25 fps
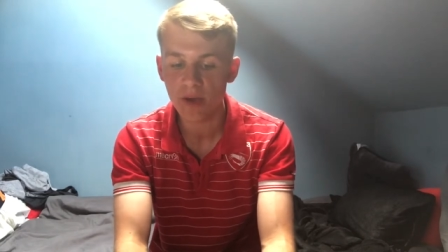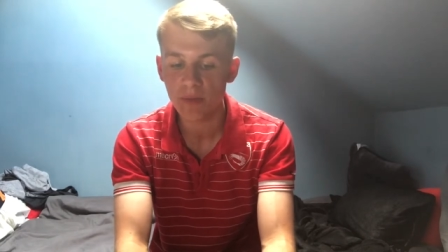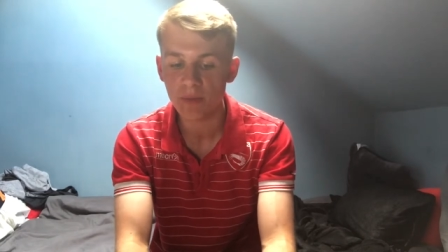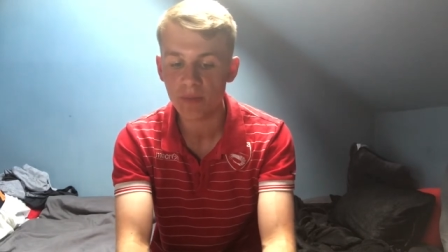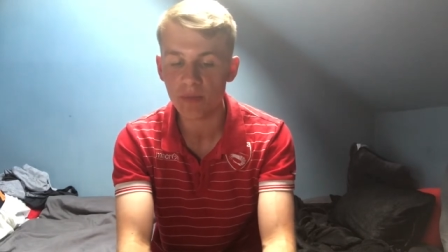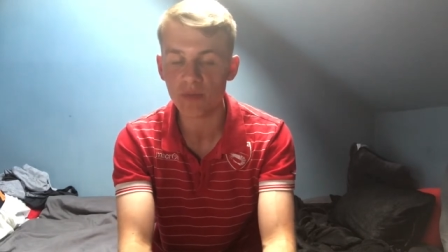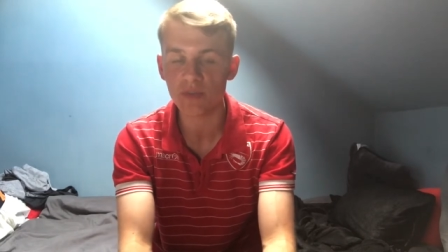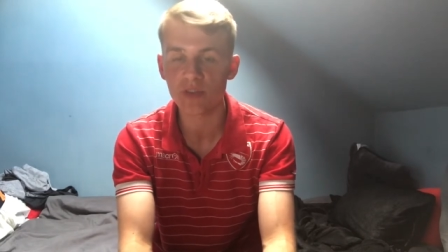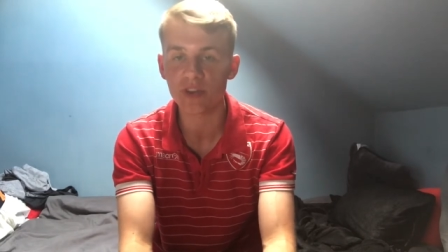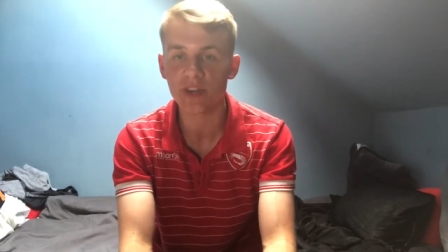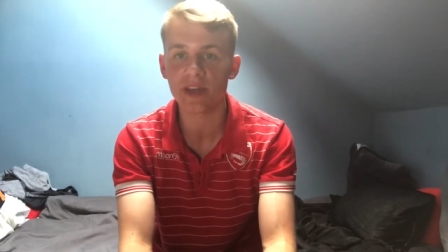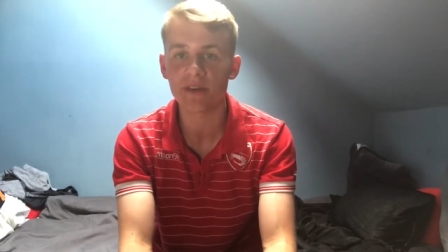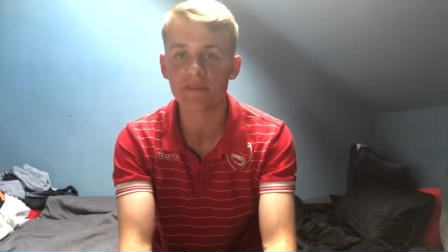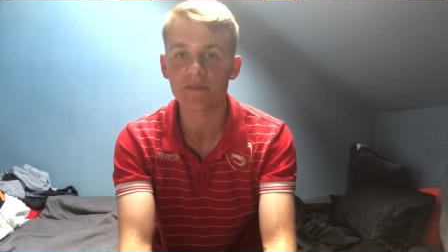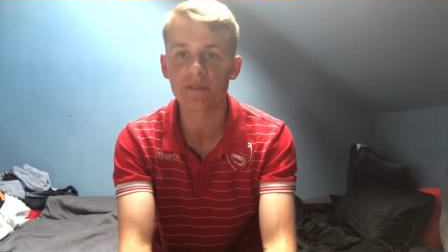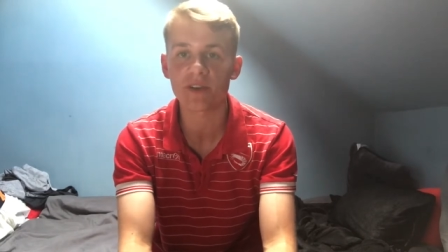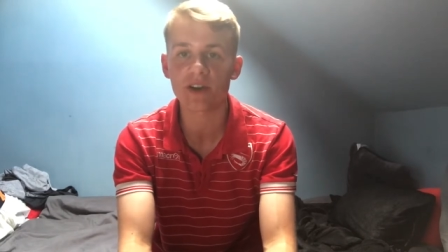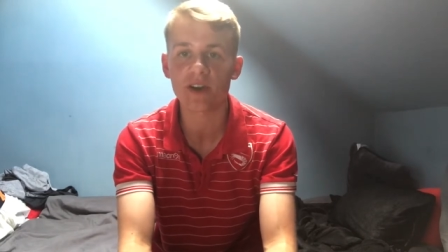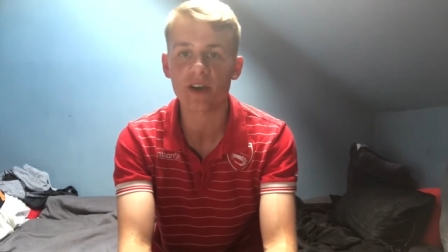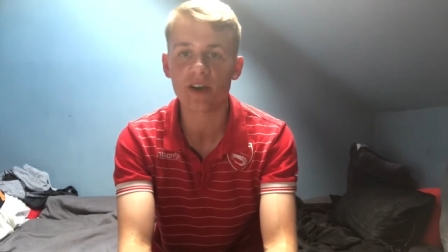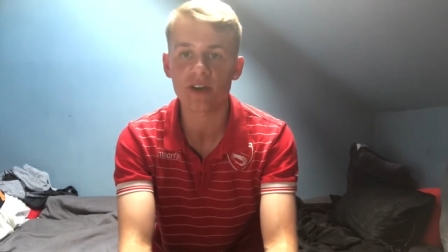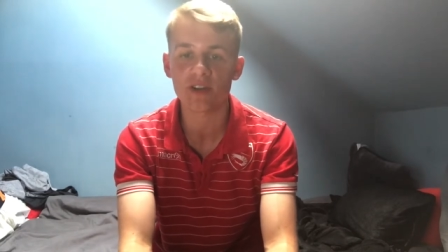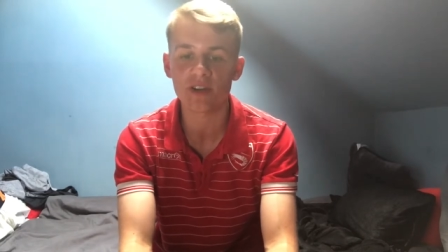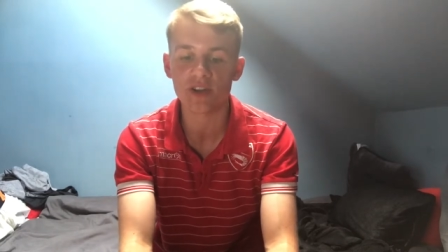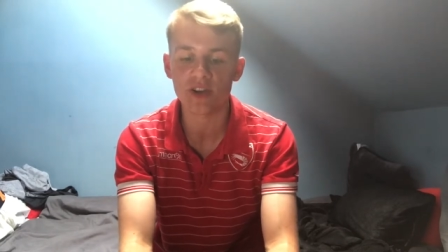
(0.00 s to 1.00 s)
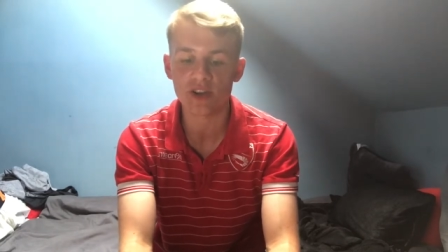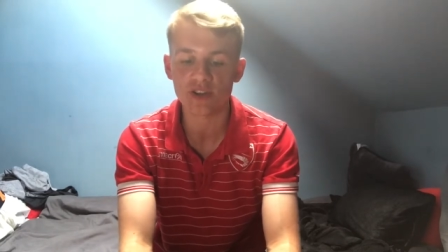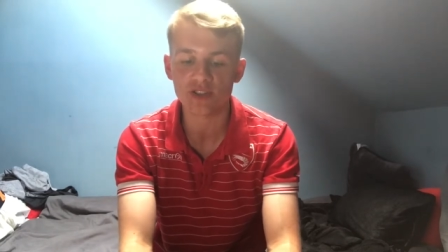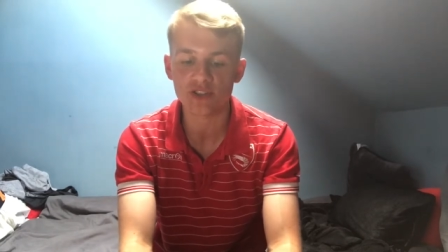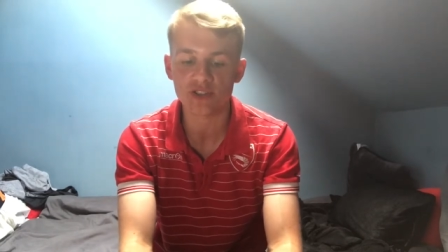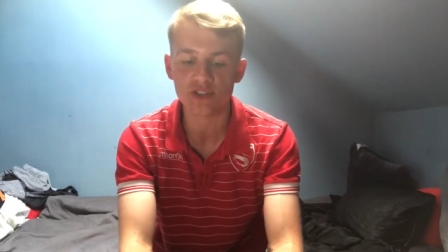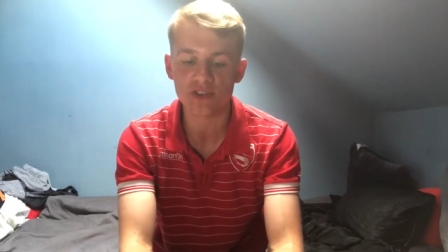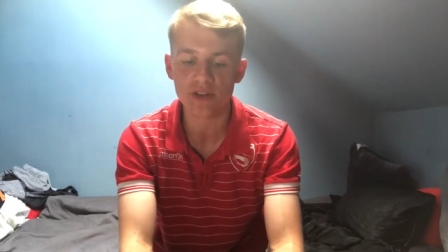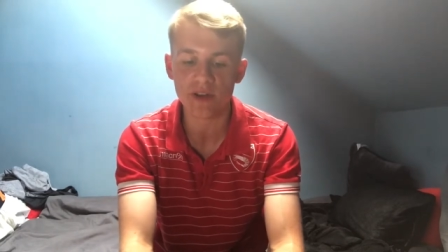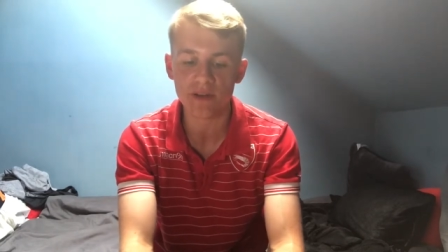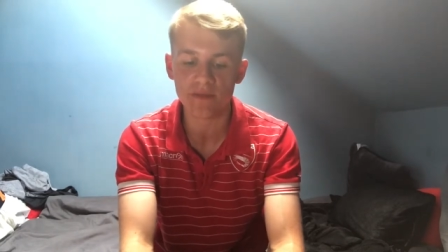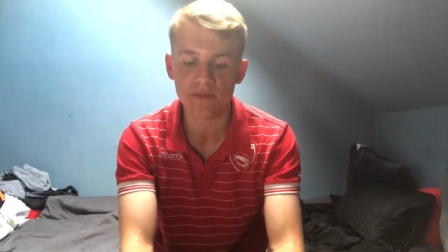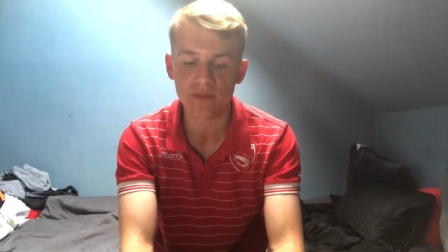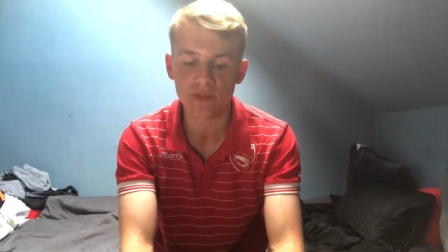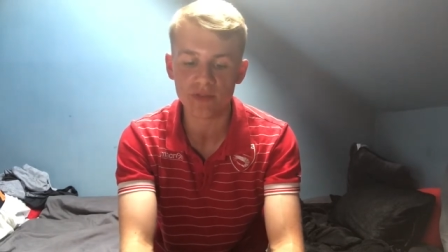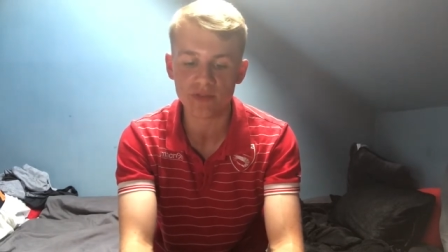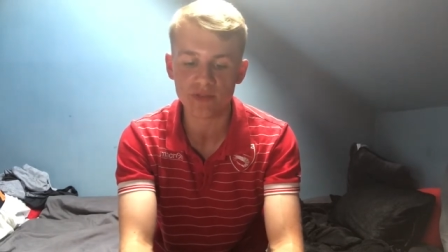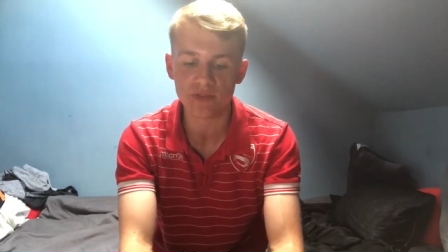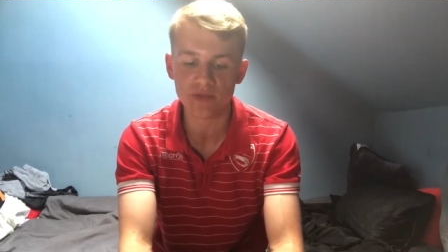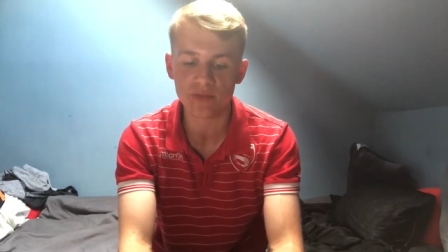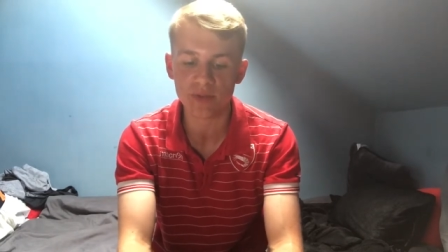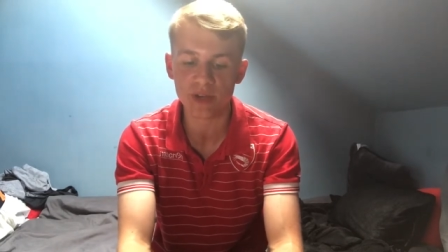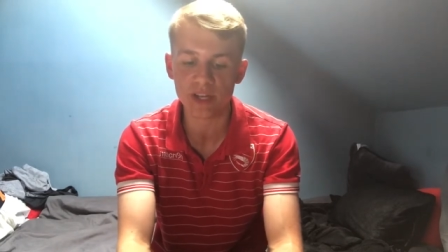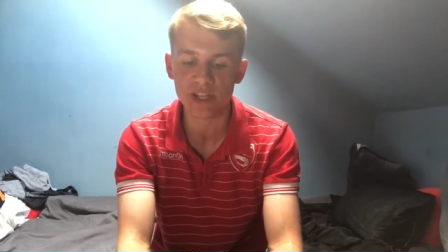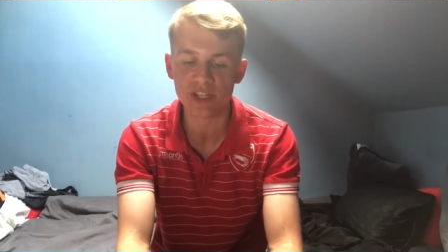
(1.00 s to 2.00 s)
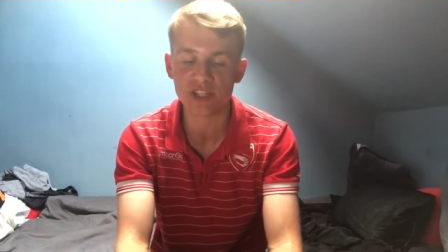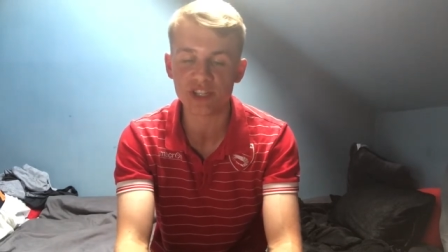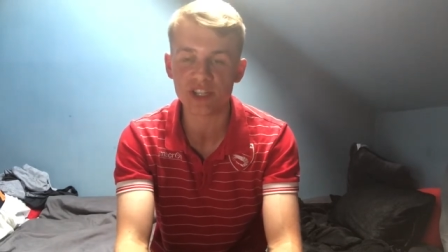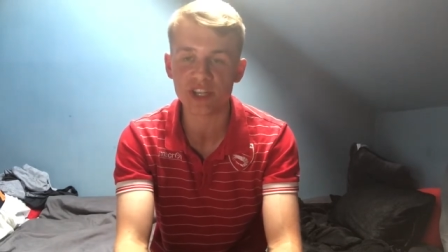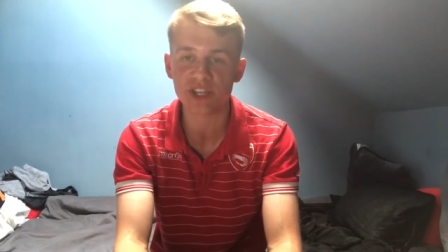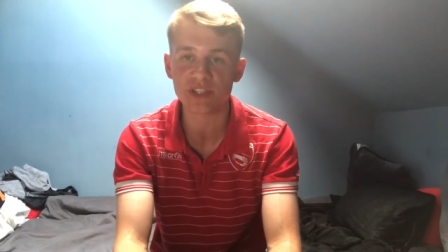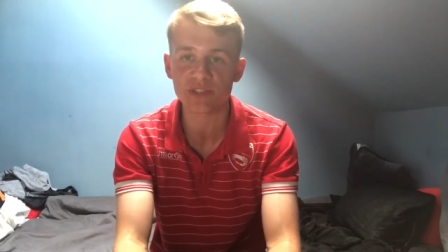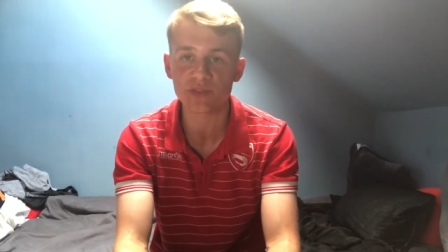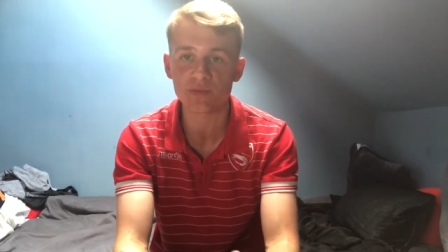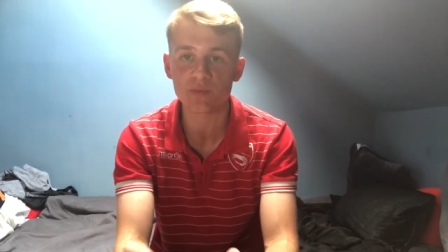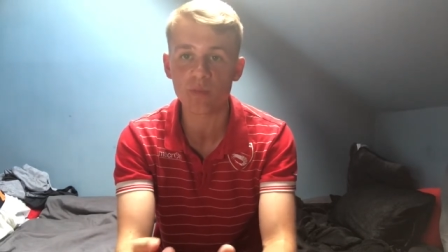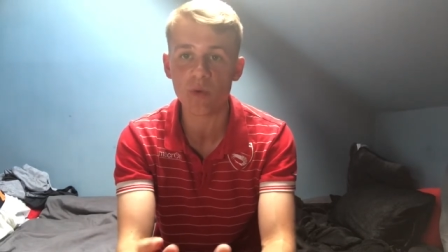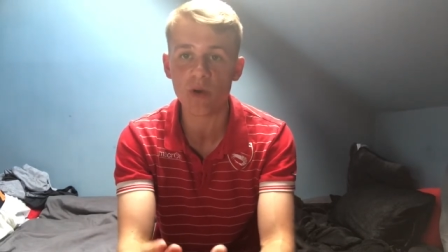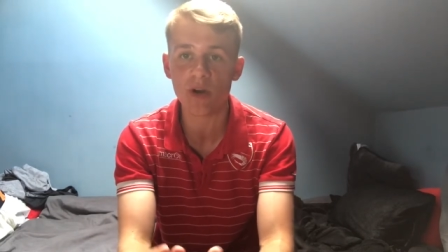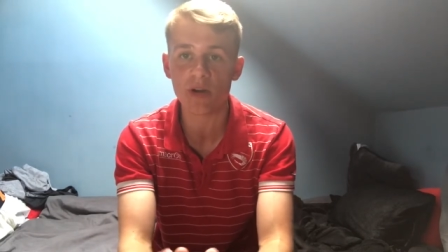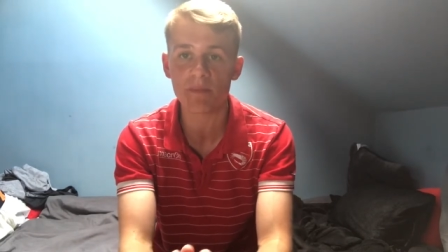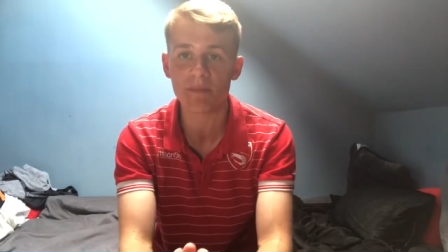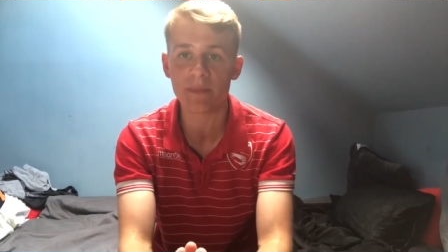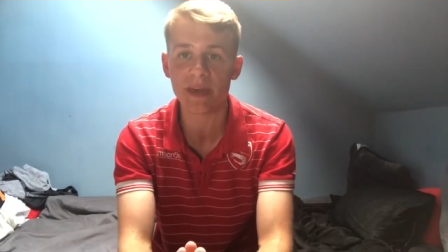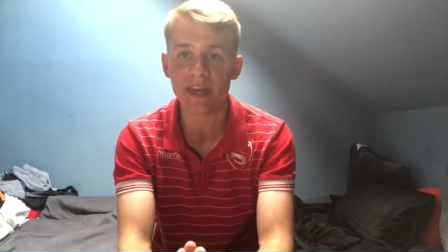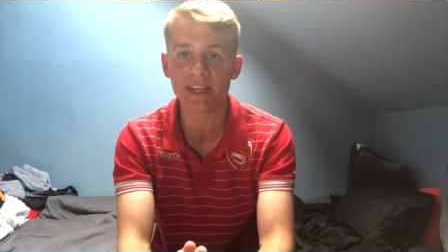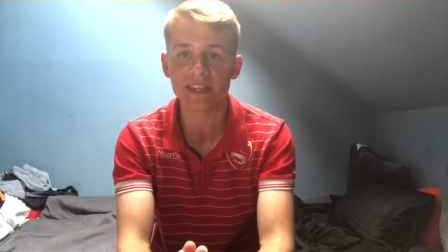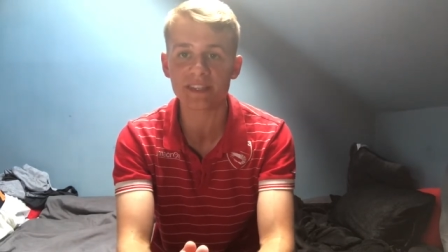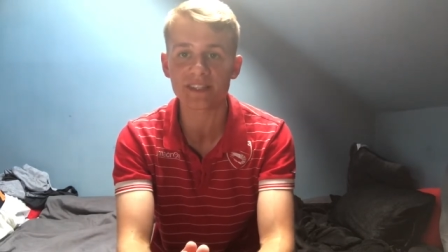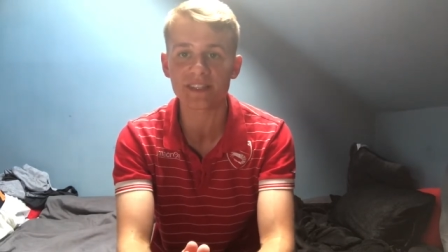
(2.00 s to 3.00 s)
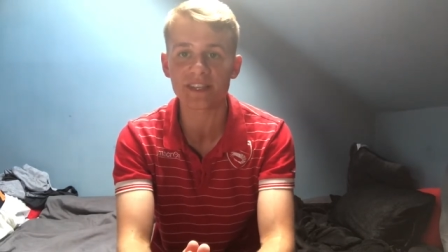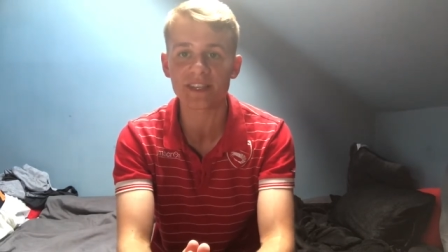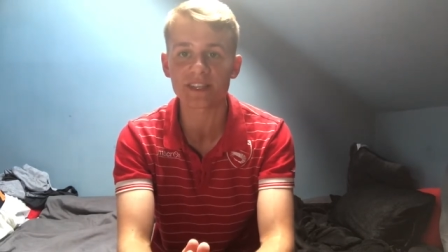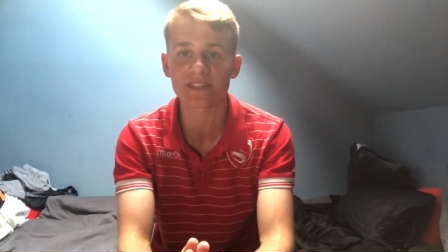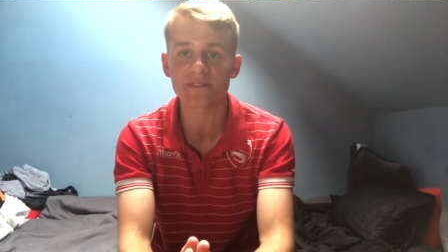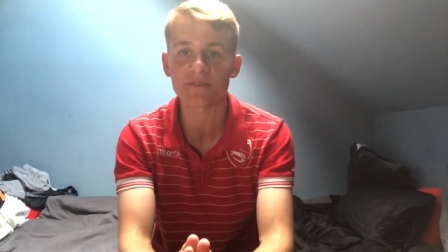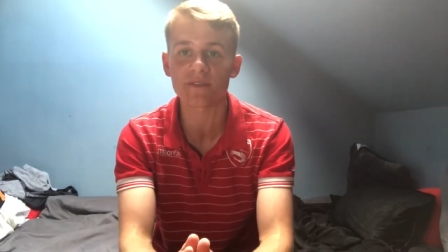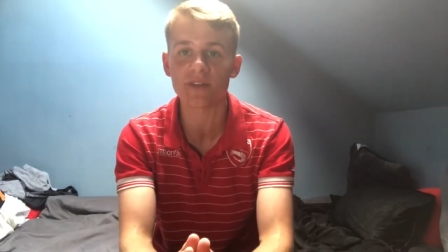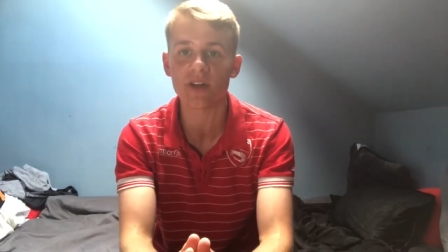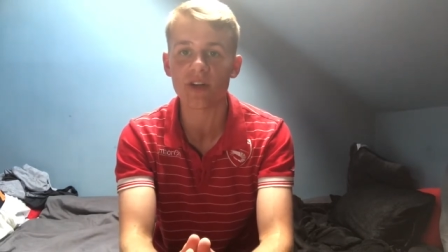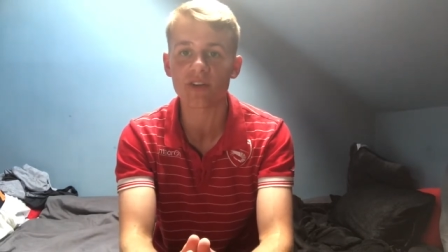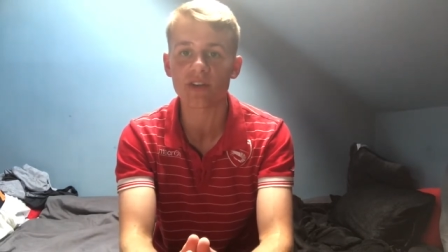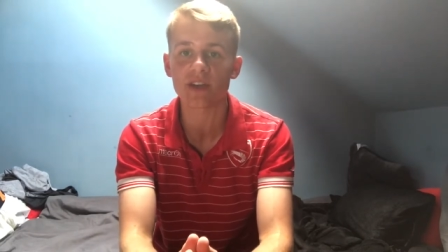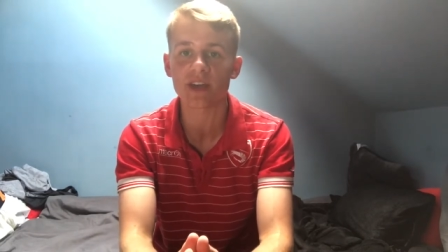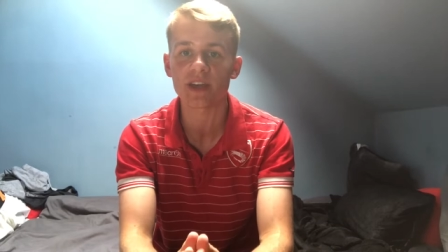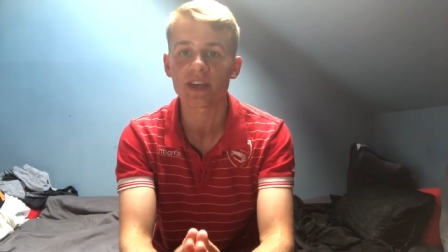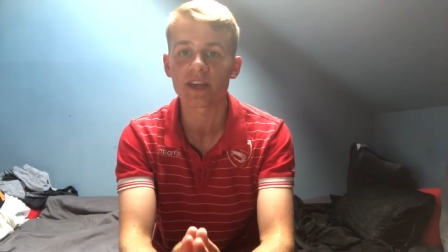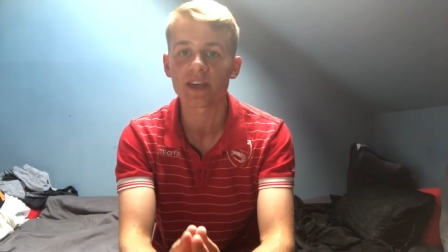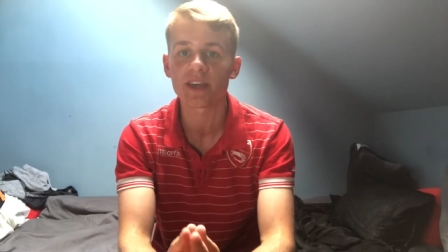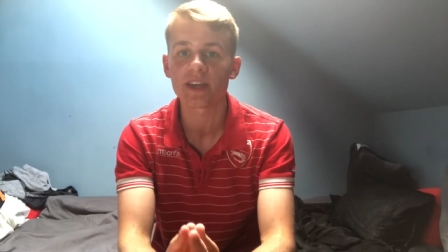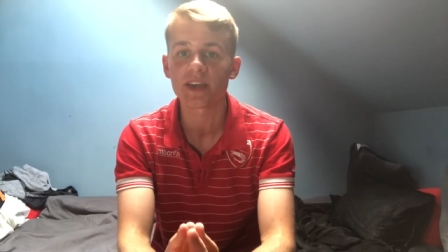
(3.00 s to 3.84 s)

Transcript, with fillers: but never on our travels, which is what makes this vlog